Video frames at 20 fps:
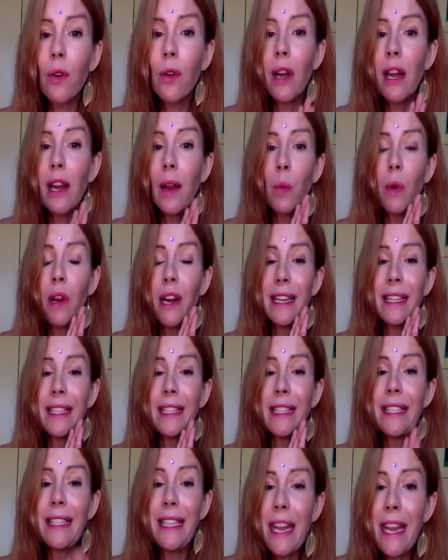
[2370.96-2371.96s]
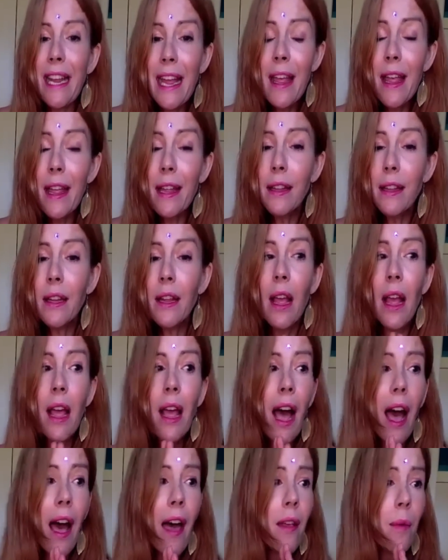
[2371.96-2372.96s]
really want to see it.
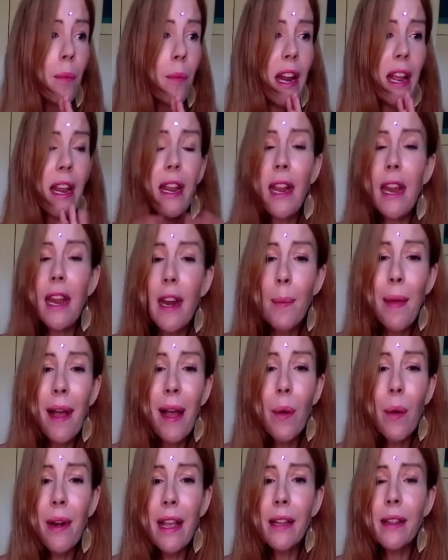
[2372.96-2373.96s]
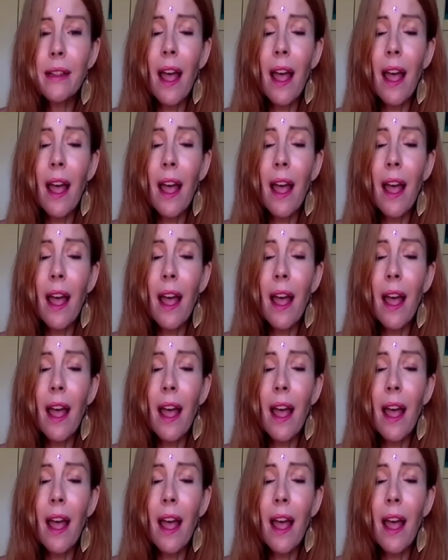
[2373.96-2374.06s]
I don't want to hear about it.